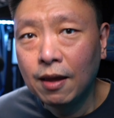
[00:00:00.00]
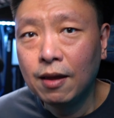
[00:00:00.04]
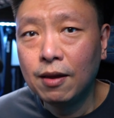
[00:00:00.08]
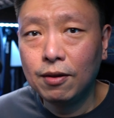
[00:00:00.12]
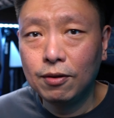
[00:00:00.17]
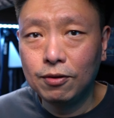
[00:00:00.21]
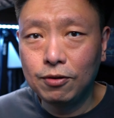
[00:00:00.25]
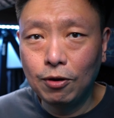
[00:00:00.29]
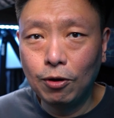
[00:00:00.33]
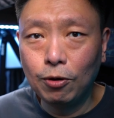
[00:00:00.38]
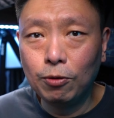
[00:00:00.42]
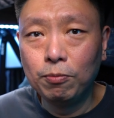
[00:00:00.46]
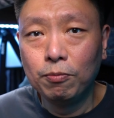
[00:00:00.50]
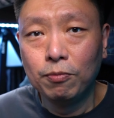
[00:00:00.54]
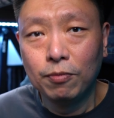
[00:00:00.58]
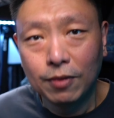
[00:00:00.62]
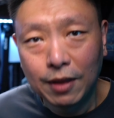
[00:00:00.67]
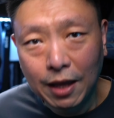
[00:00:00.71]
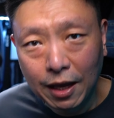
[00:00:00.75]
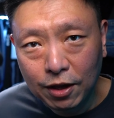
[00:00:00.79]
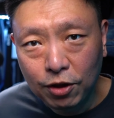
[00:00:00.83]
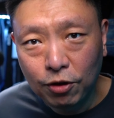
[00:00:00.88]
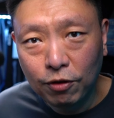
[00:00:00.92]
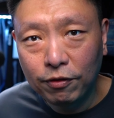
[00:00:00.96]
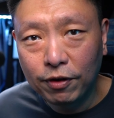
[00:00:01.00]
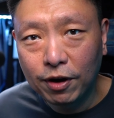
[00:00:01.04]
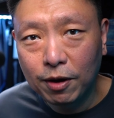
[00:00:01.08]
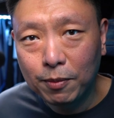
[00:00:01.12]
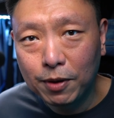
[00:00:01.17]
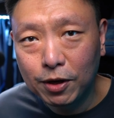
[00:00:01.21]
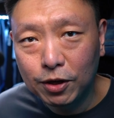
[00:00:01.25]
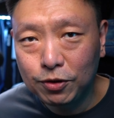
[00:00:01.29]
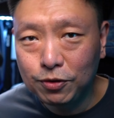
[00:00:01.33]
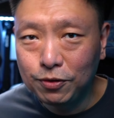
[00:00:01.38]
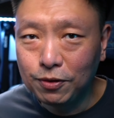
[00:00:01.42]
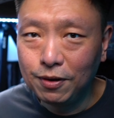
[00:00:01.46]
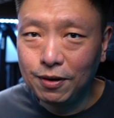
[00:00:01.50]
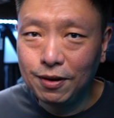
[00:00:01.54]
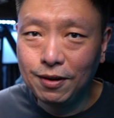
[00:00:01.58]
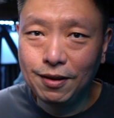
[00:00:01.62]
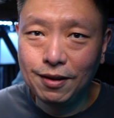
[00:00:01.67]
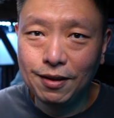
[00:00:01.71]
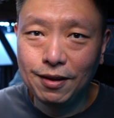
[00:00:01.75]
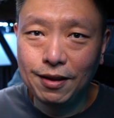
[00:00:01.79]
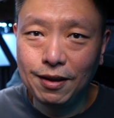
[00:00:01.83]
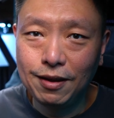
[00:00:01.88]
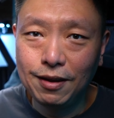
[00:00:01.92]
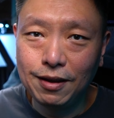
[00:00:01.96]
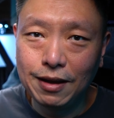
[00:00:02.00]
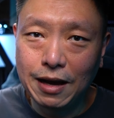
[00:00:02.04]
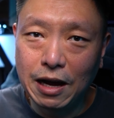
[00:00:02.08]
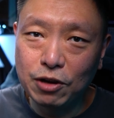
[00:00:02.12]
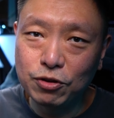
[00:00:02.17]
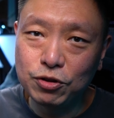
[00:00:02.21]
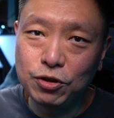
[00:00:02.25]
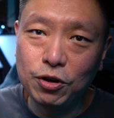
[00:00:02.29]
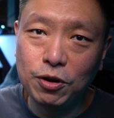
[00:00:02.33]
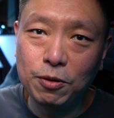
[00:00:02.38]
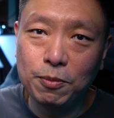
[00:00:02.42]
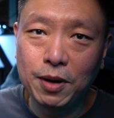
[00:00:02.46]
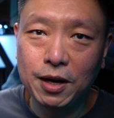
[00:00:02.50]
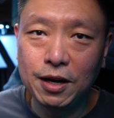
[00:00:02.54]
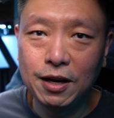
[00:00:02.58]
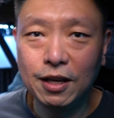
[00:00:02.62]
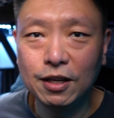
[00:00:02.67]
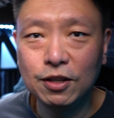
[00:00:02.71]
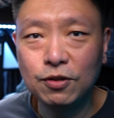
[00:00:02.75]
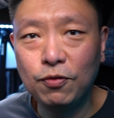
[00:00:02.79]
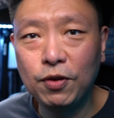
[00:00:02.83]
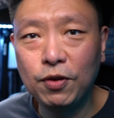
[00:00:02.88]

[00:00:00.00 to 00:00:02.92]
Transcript: So thank you very much. I'll see you in my next